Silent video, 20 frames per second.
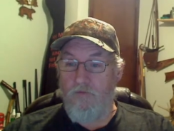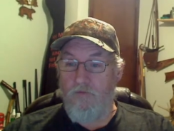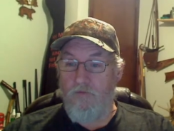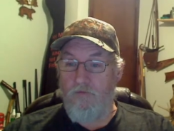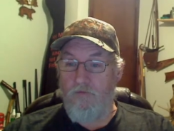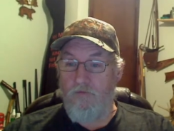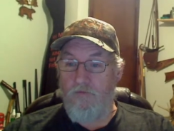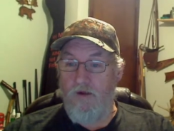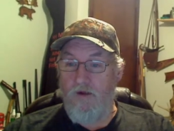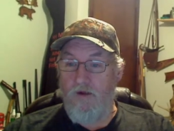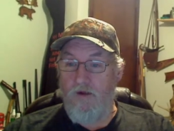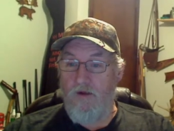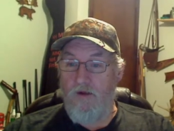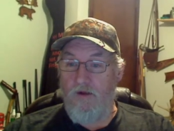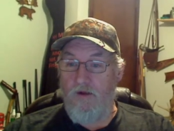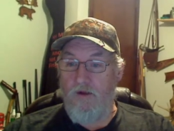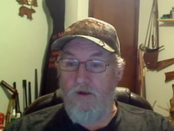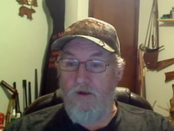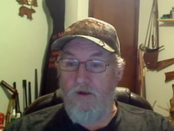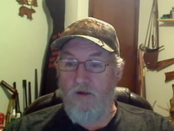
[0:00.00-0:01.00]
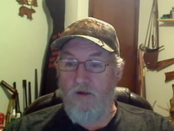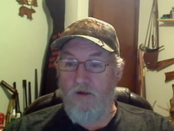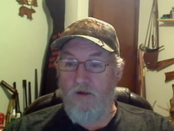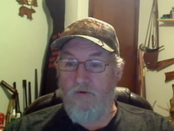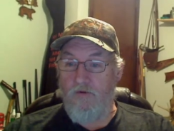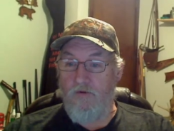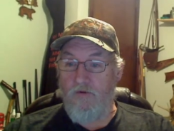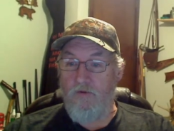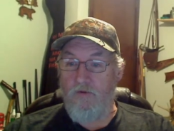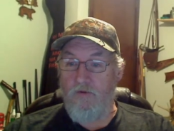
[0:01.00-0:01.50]
Being an idiot, I
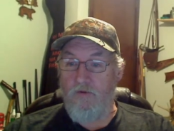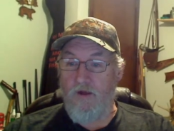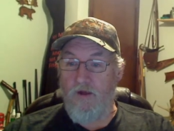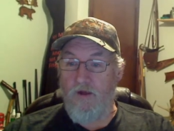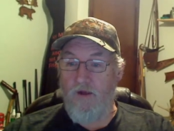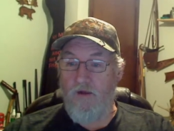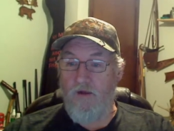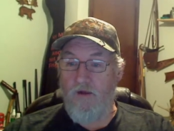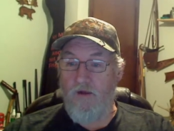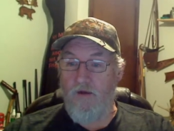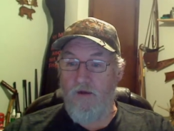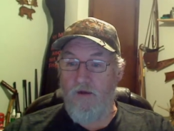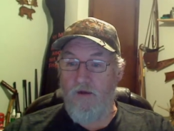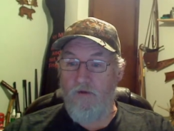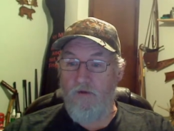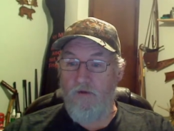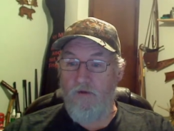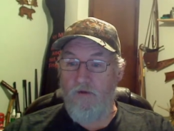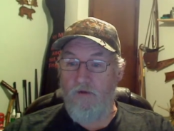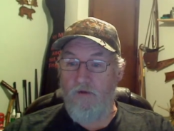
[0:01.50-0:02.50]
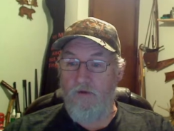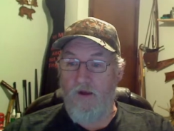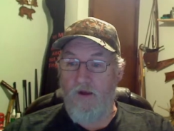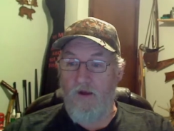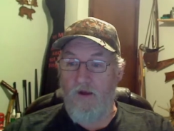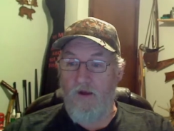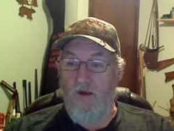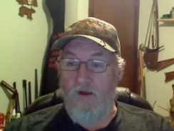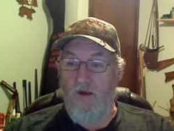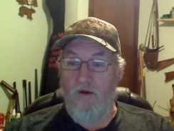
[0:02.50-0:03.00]
started back up after
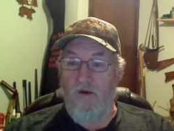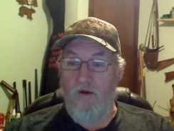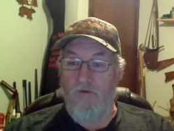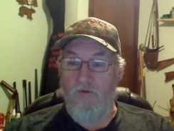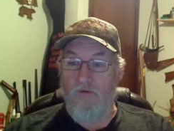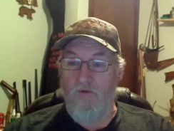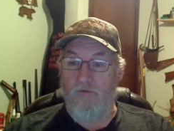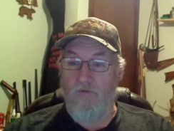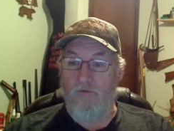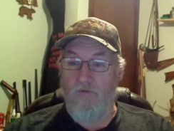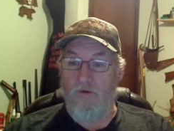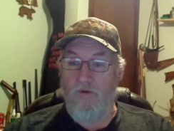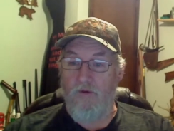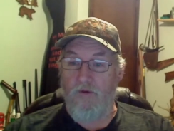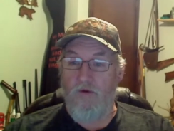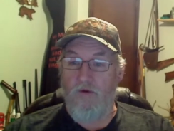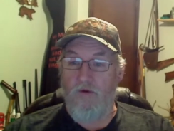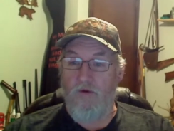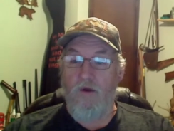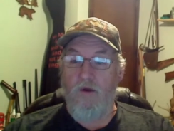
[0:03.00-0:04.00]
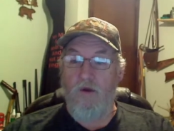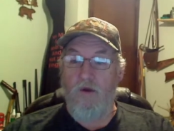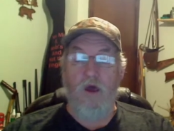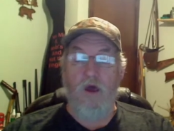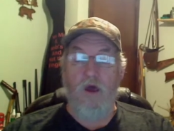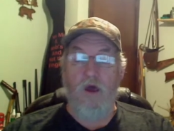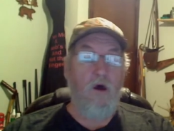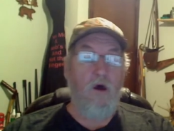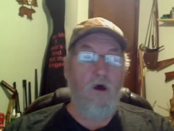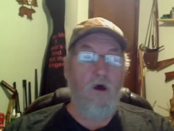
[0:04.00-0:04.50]
recovering from.
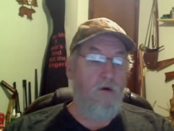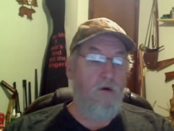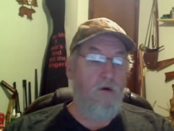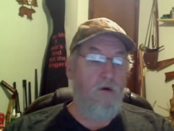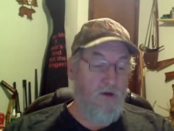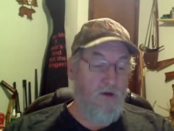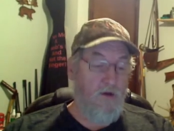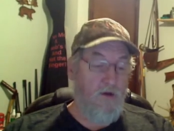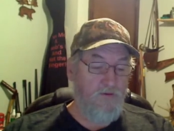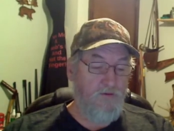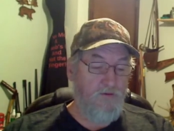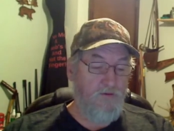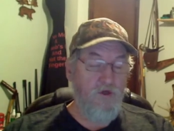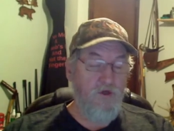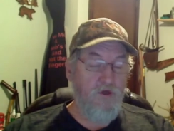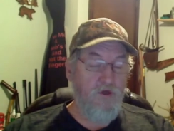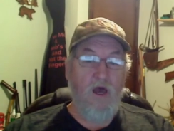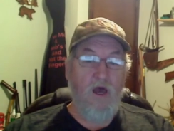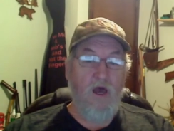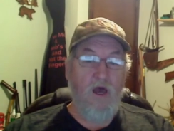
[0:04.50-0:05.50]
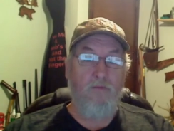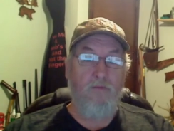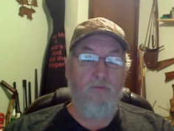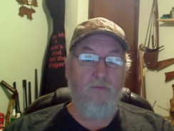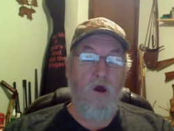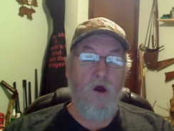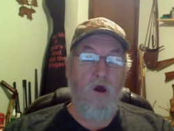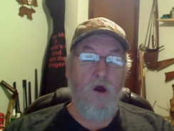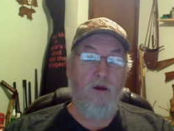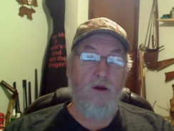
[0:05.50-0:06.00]
Oh, okay. So you had a
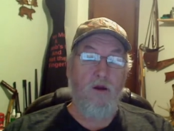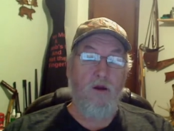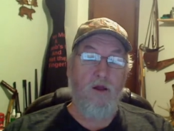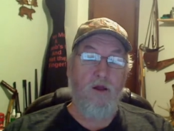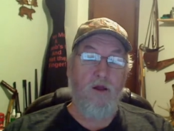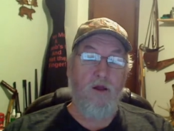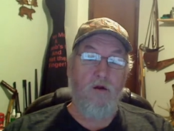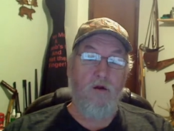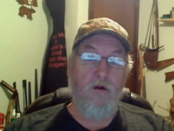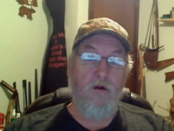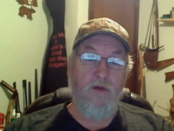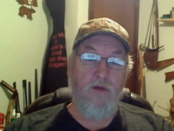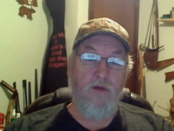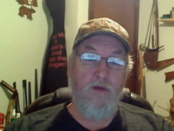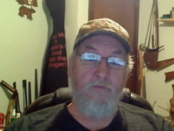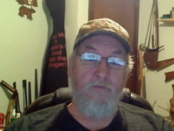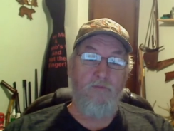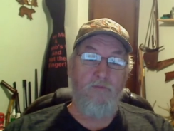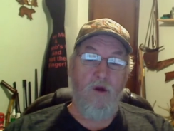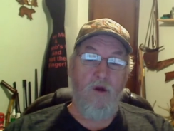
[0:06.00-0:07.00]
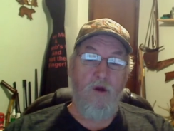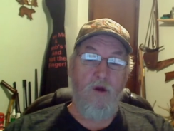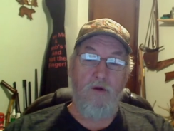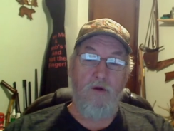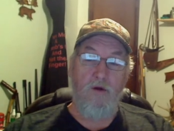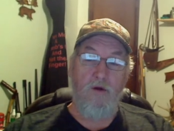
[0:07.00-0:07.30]
heart attack prior